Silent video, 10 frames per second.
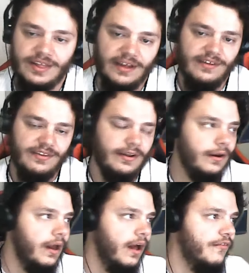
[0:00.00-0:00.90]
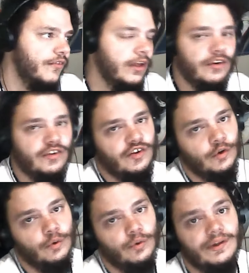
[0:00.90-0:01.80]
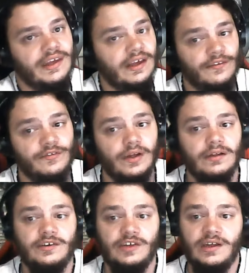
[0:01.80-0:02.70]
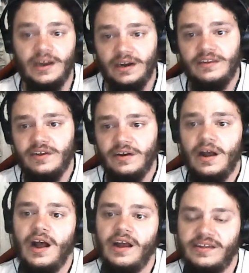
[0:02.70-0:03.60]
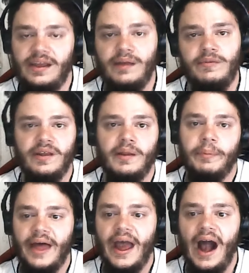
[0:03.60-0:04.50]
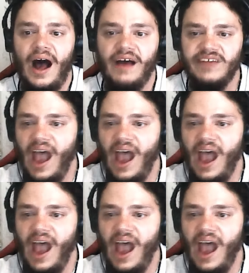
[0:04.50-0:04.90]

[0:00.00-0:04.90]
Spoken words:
he's good enough to get a team to the playoffs.